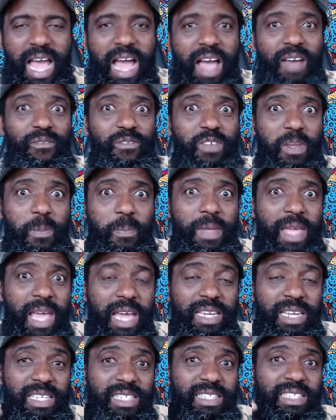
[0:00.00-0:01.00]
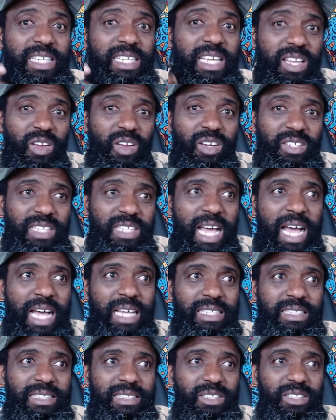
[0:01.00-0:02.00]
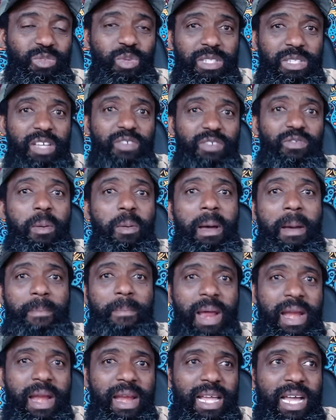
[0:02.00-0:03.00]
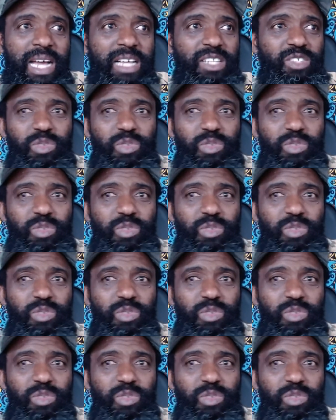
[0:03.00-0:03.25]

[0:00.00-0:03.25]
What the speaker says: and VPN is seeing us as tweeting from America,